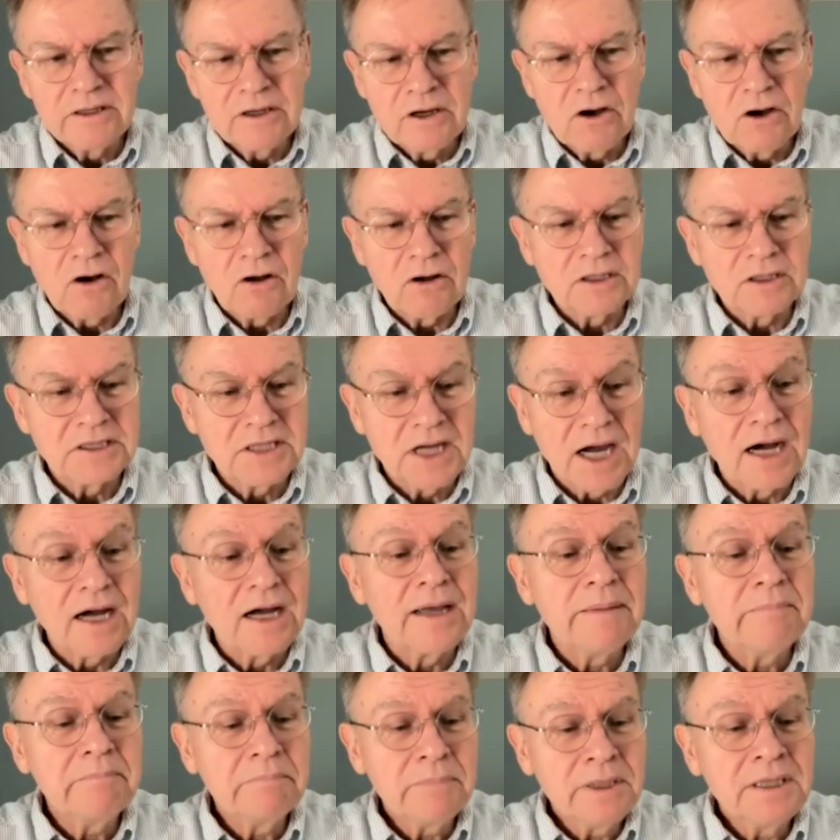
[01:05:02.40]
to call
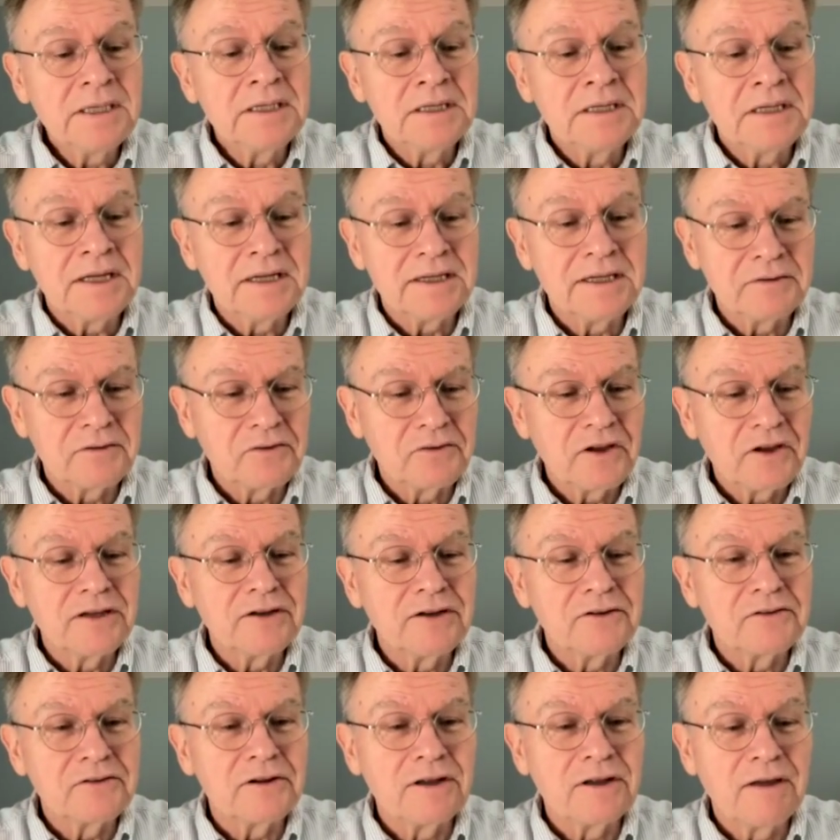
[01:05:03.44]
time and say
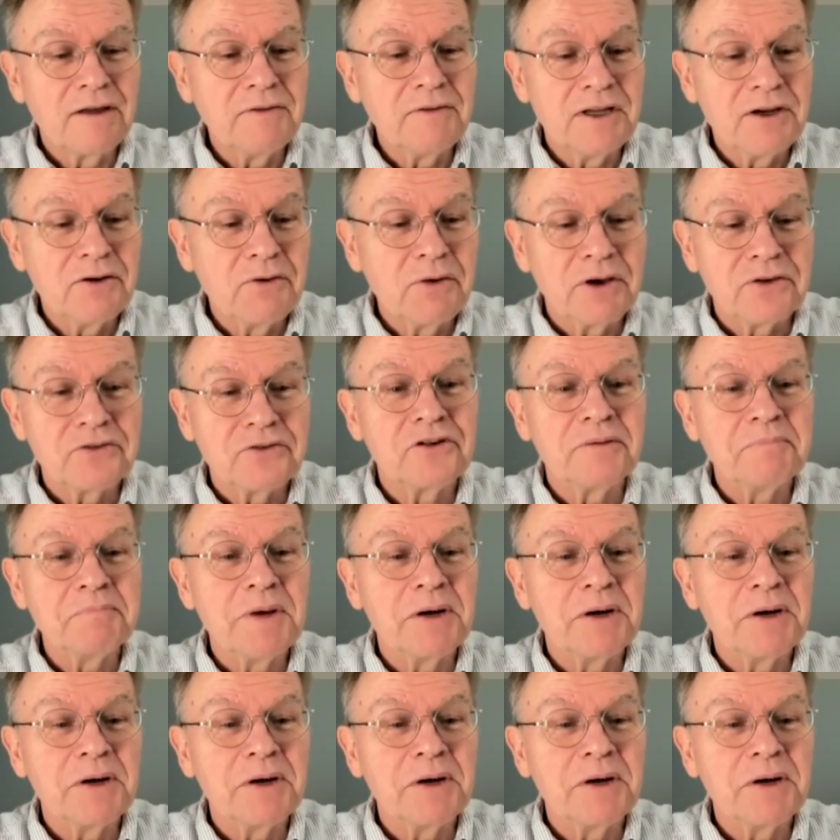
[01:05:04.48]
it's a lovely question,